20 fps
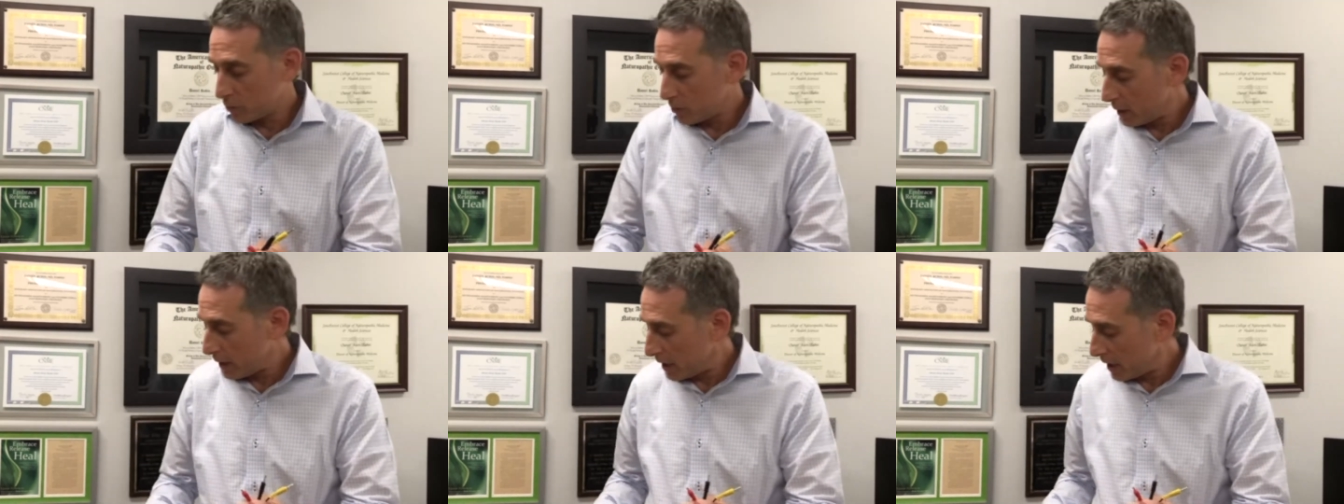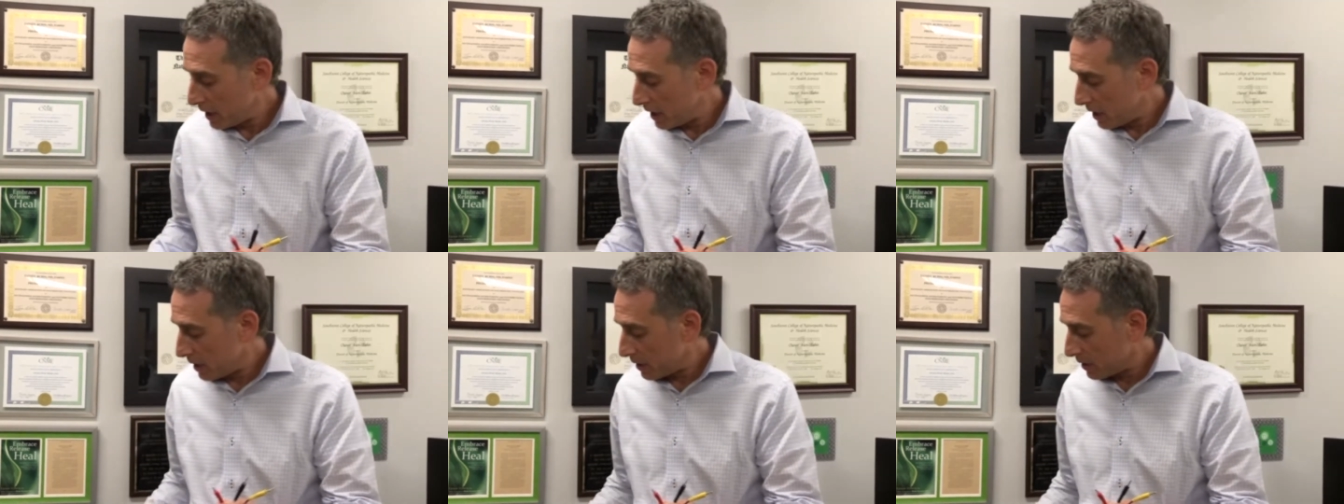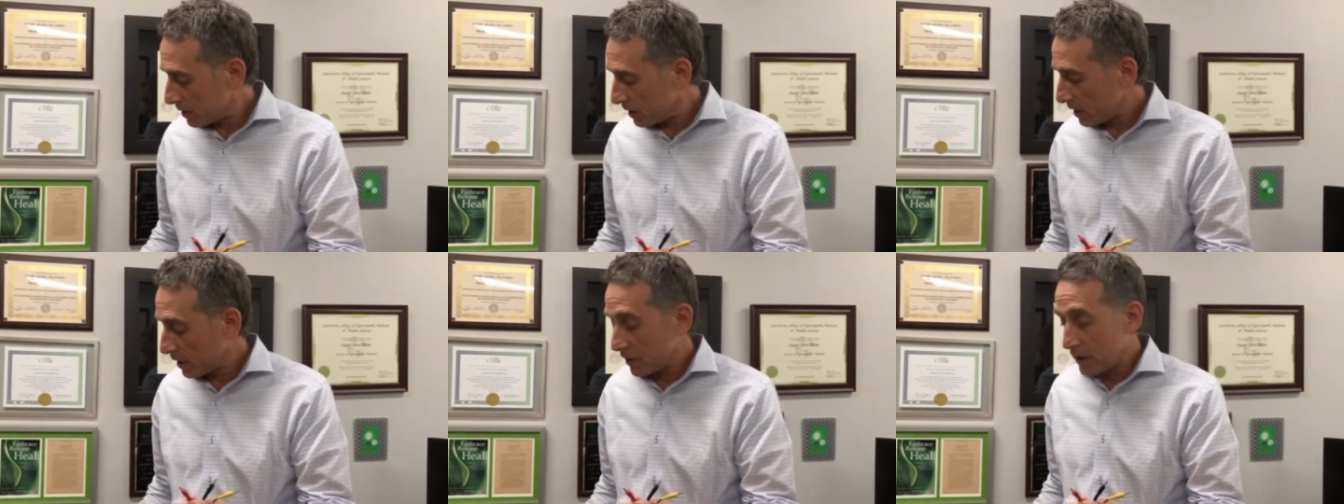we need
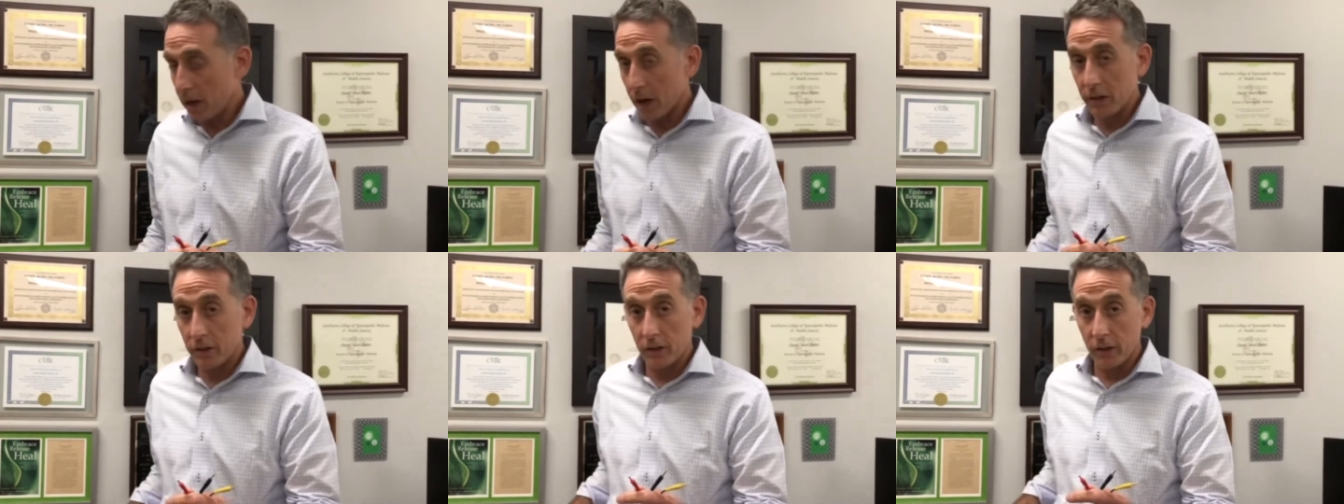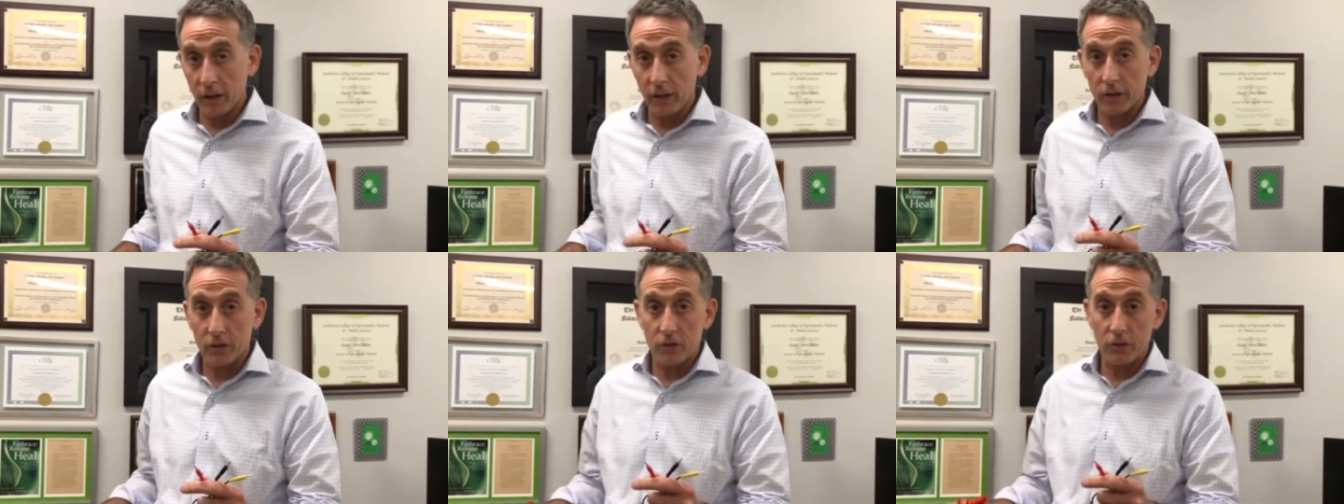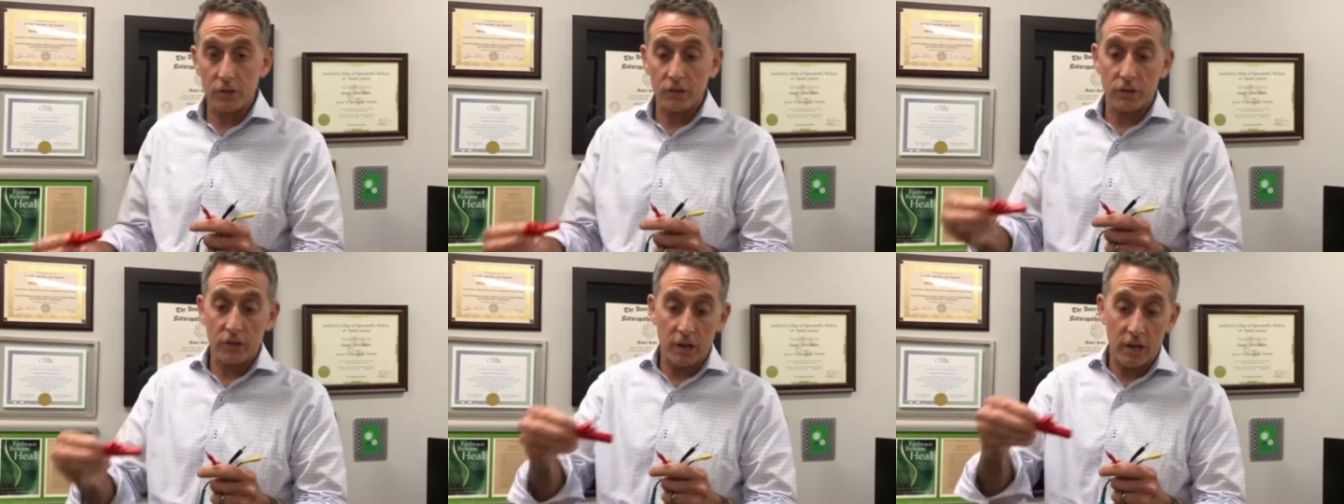to conduct
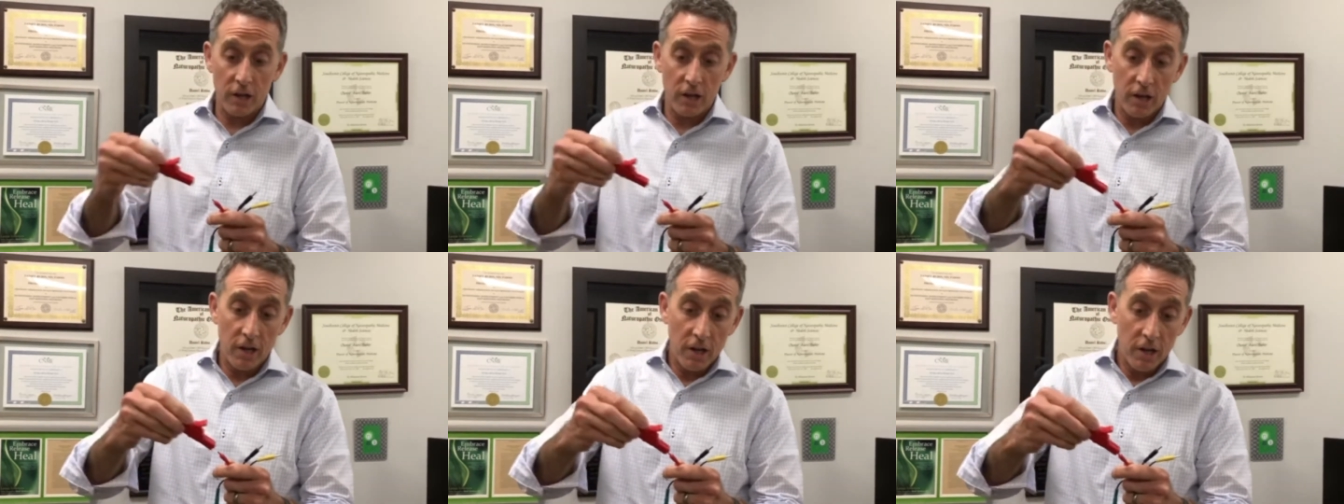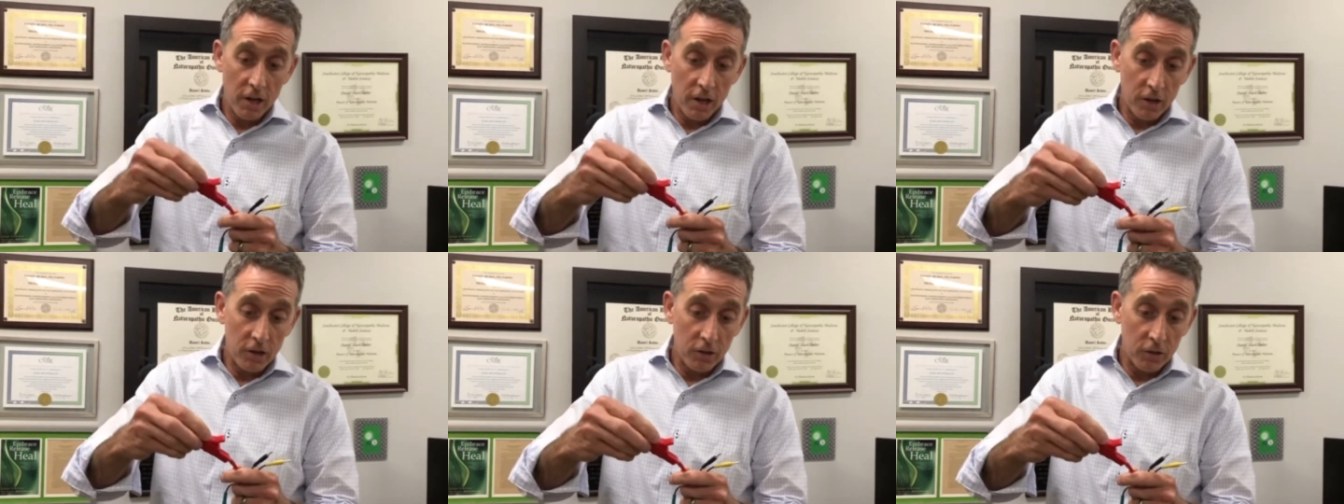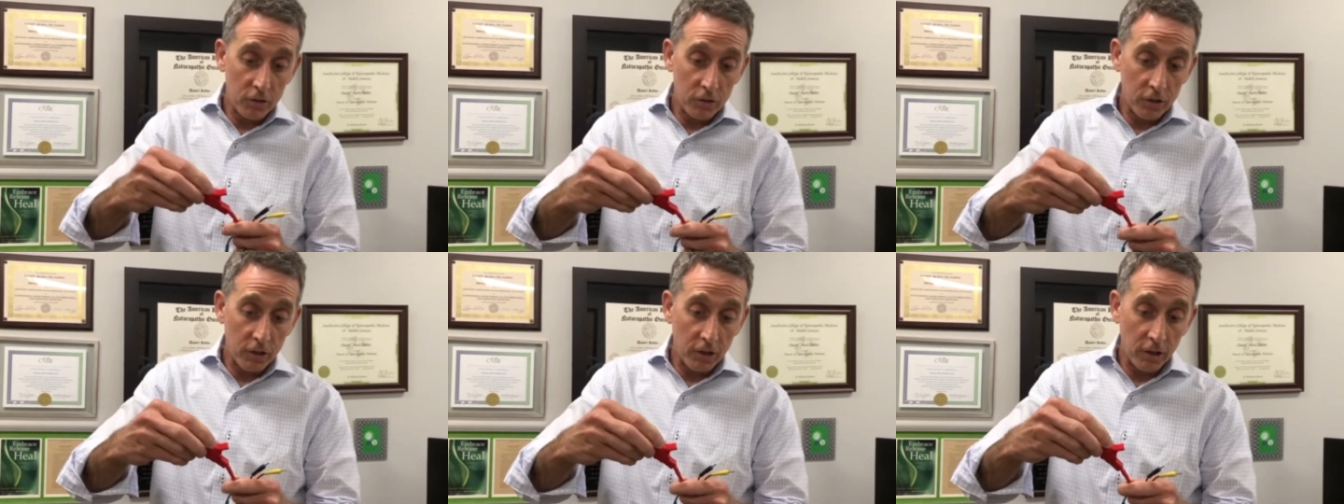electricity
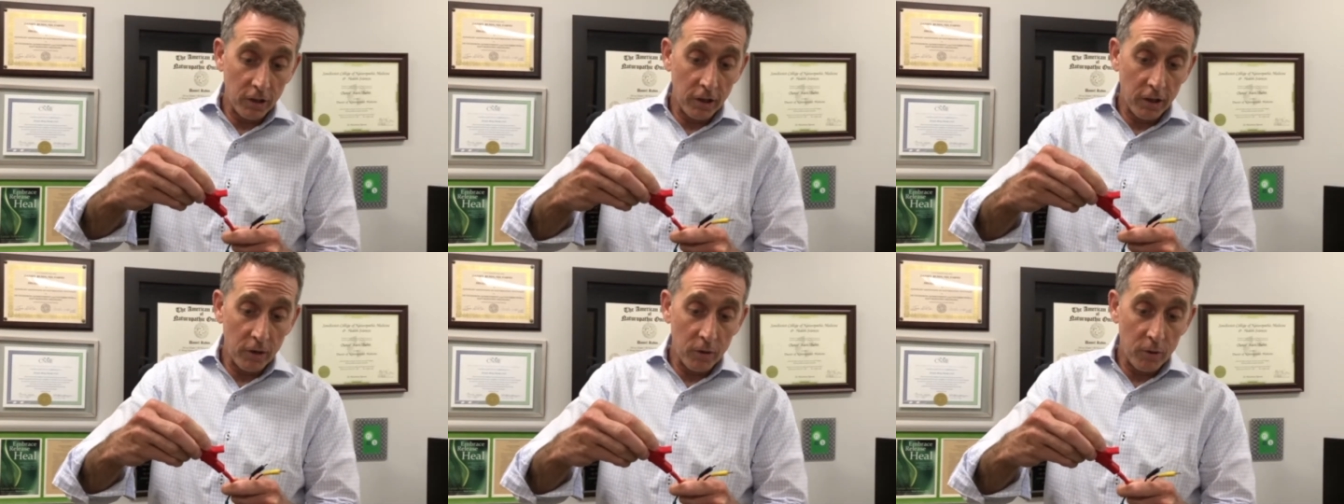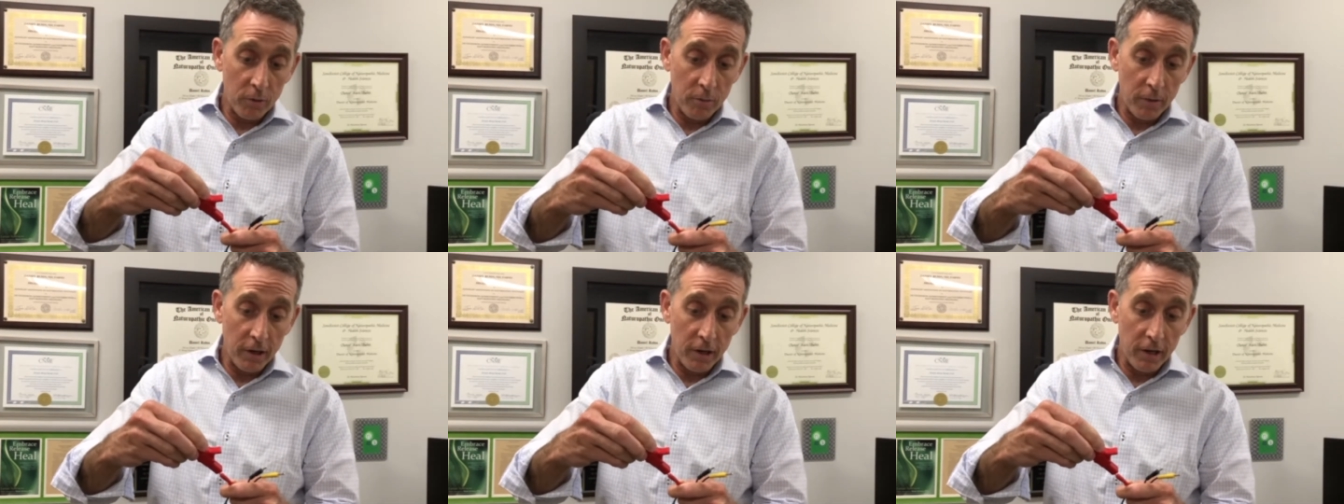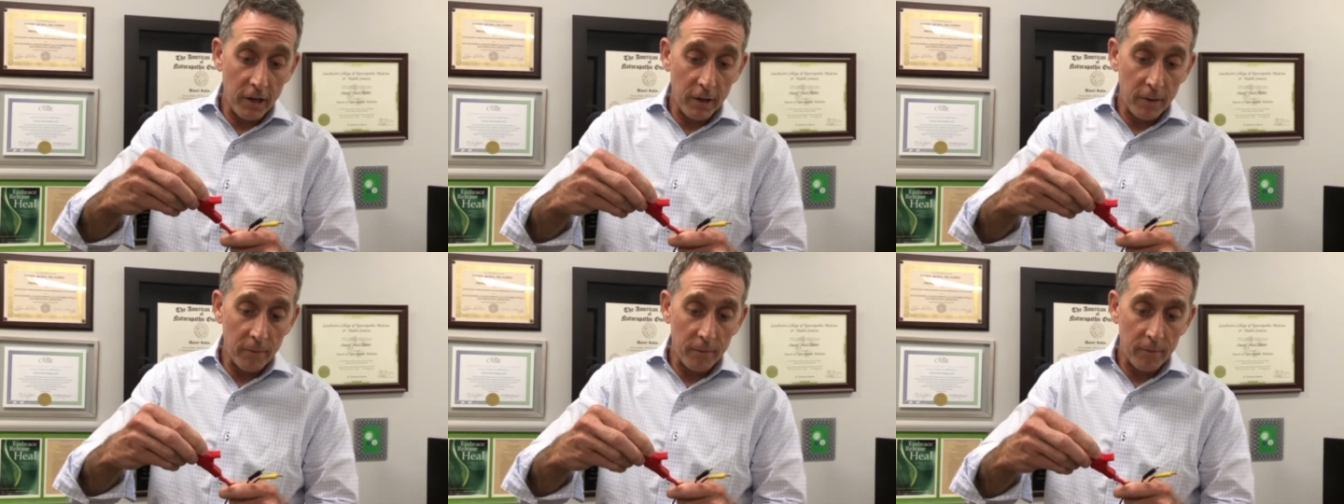using a liquid
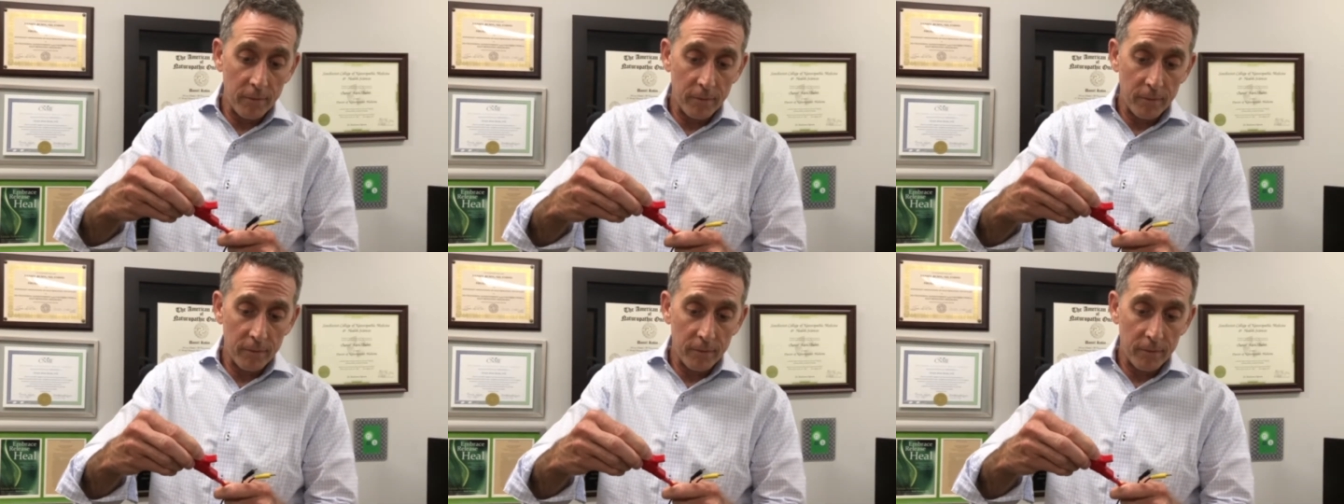medium.